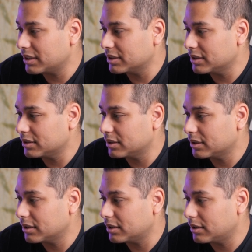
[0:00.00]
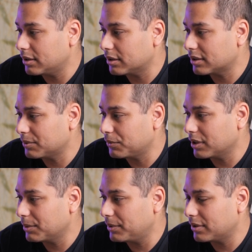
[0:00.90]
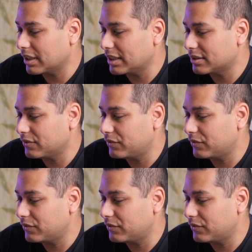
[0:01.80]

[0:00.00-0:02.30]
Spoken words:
lenses, because I'm worried about as you